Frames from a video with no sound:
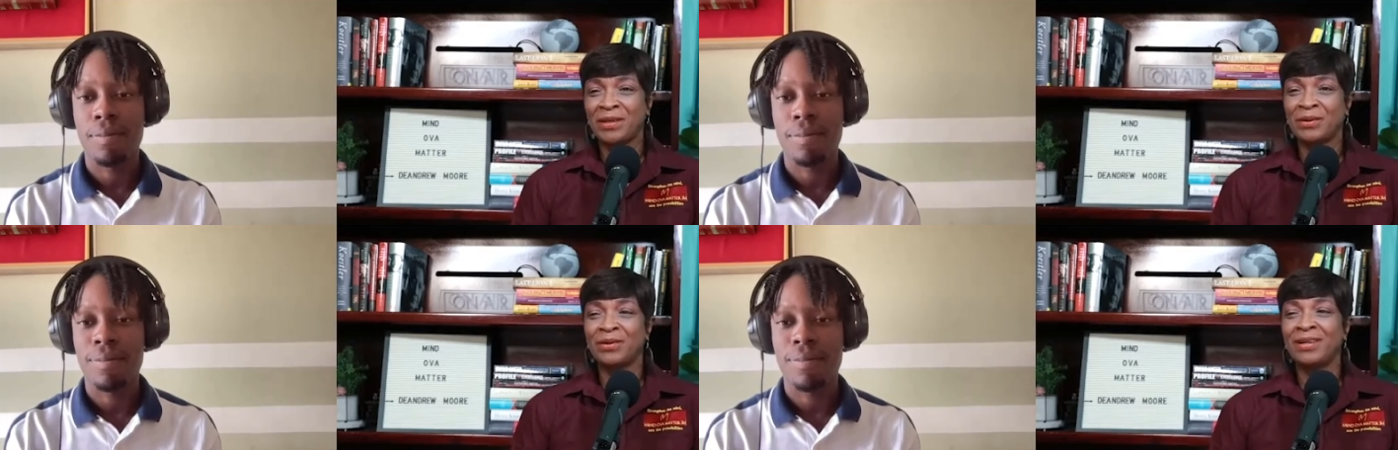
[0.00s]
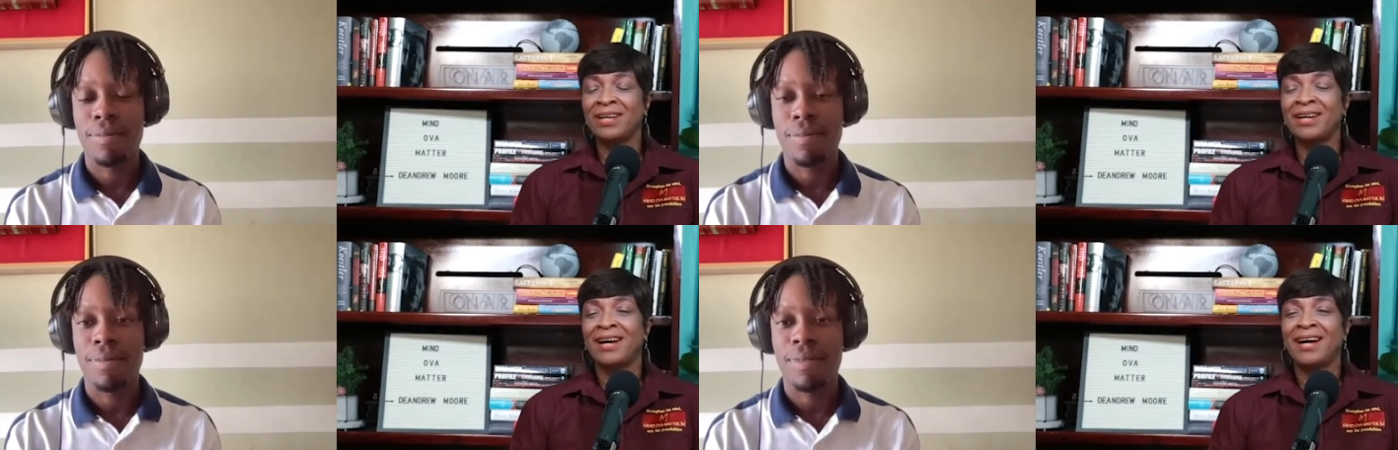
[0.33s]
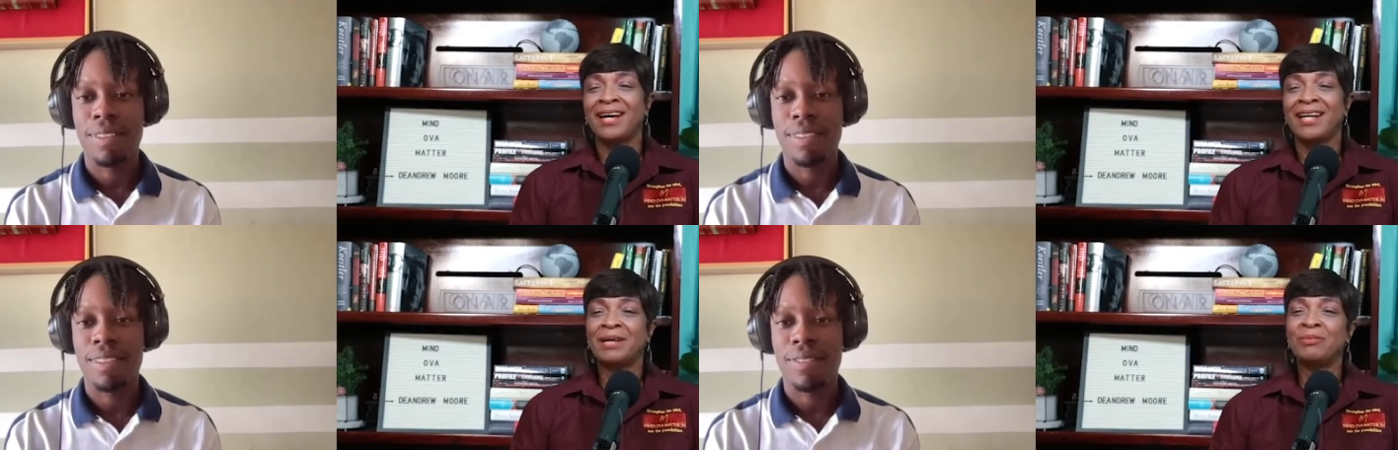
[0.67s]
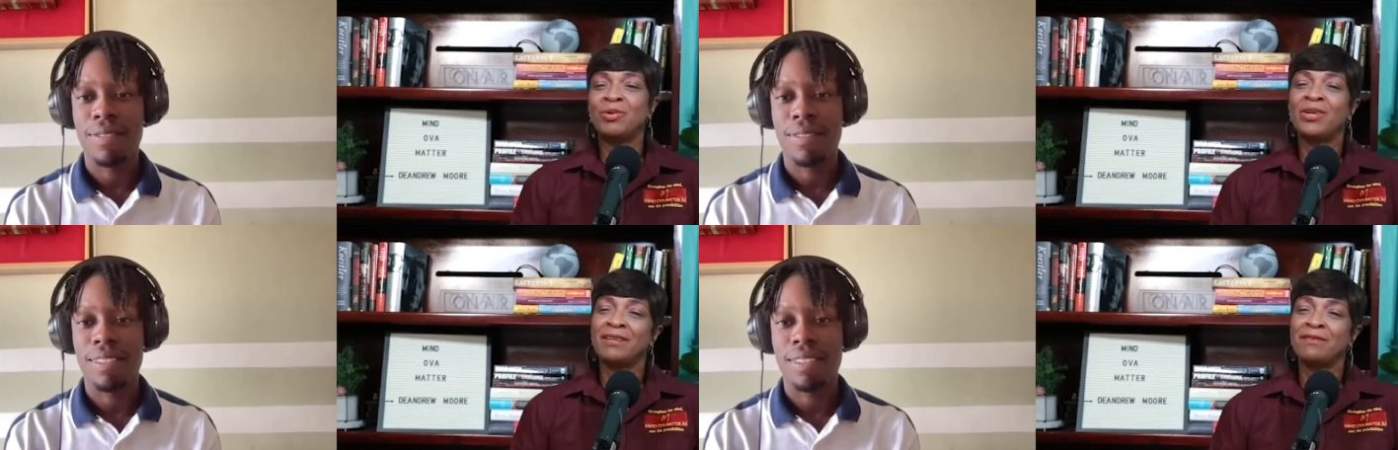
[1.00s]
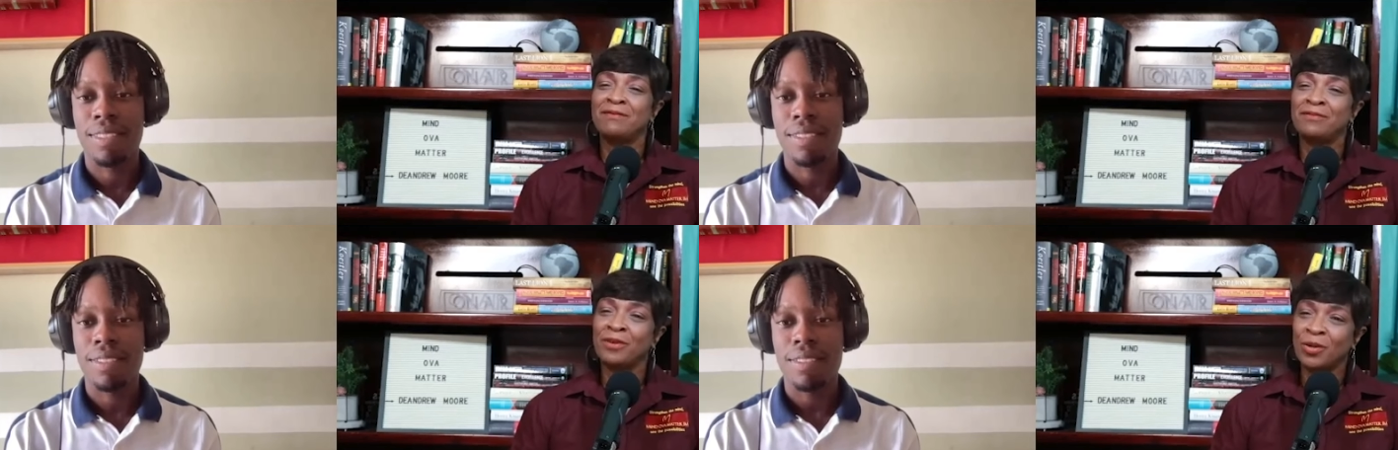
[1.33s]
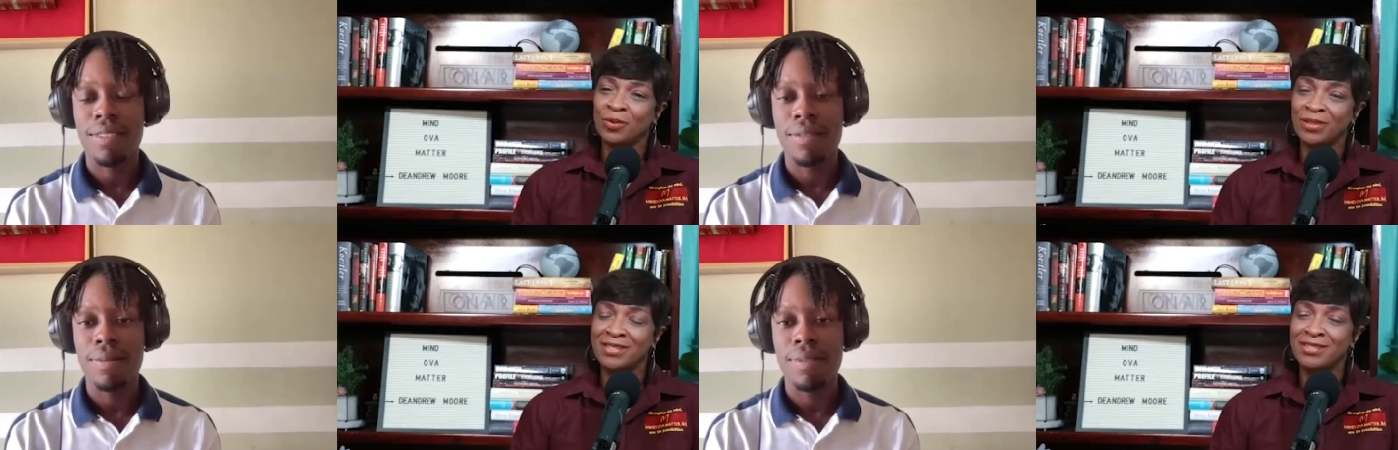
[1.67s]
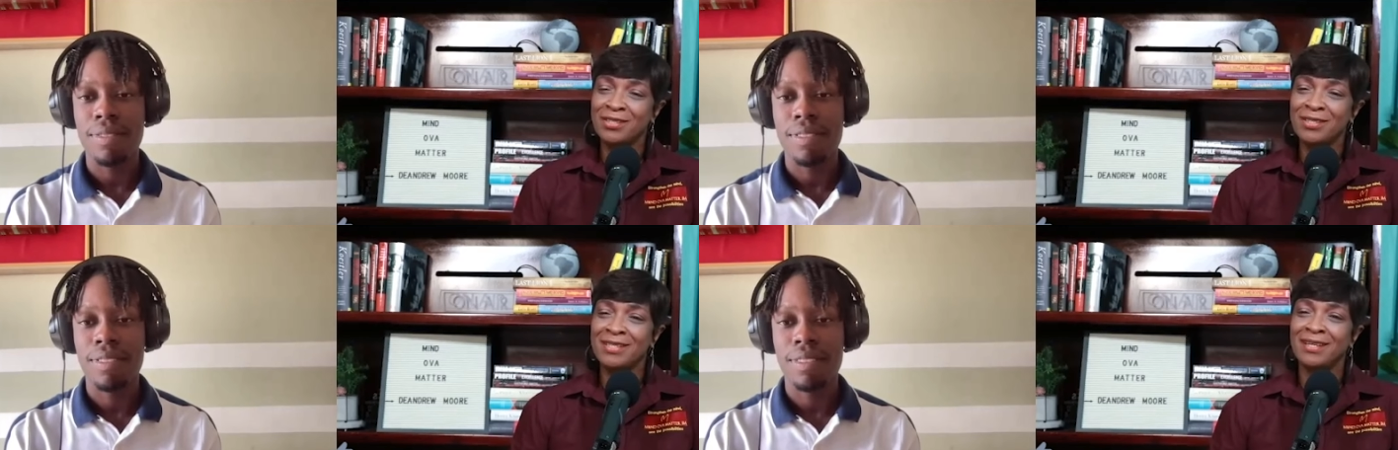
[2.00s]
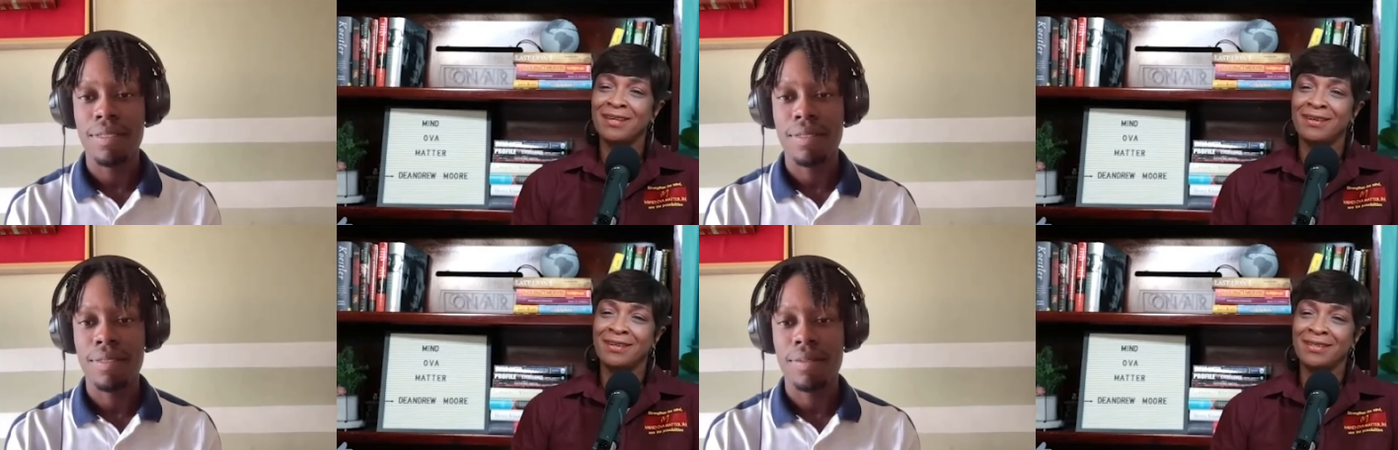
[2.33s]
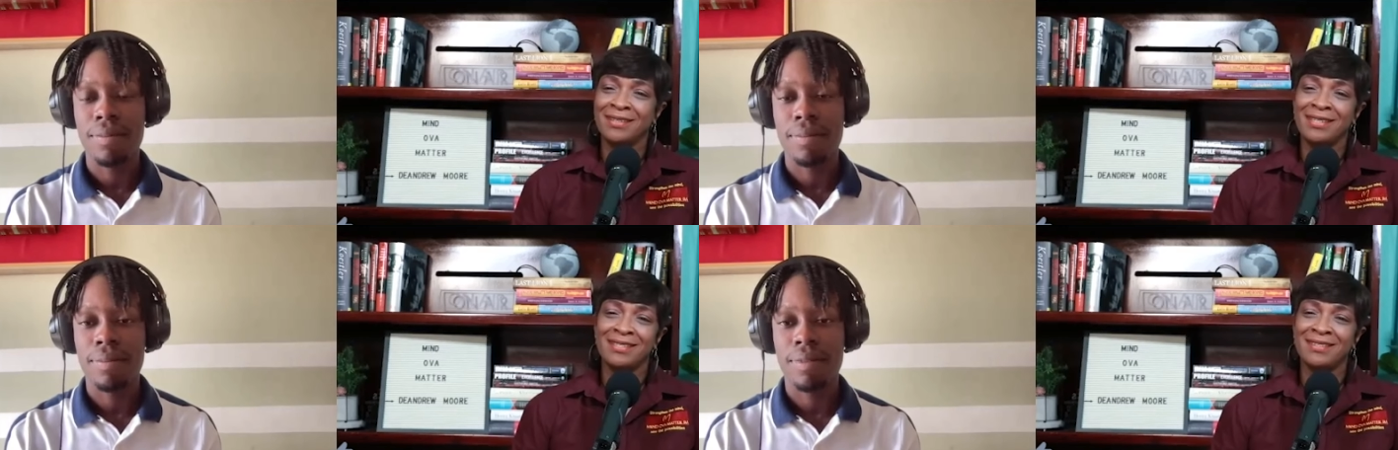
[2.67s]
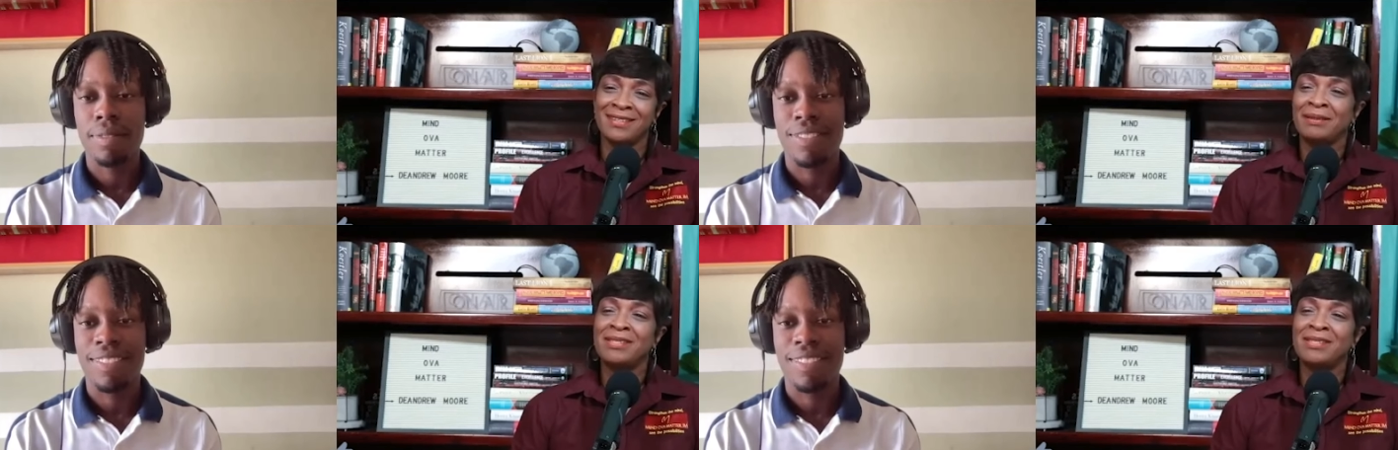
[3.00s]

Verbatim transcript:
Speaker 1: know and I'm looking forward to see all these